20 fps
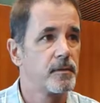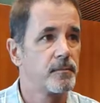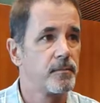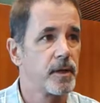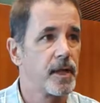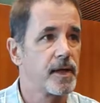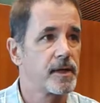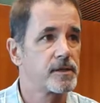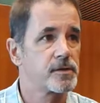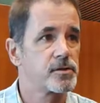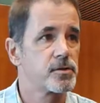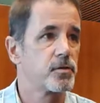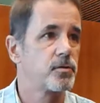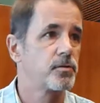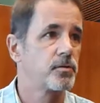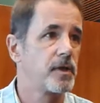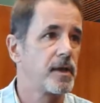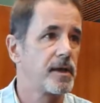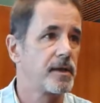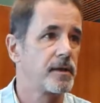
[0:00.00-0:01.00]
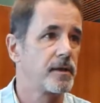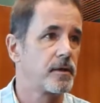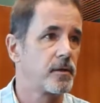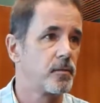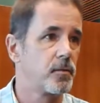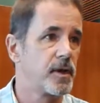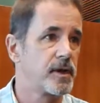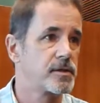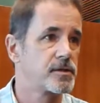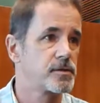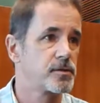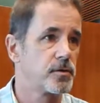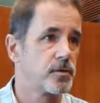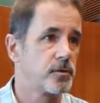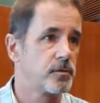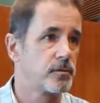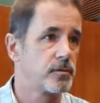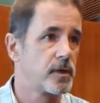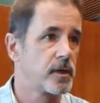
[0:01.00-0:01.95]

Black Stone Lying on a White Stone.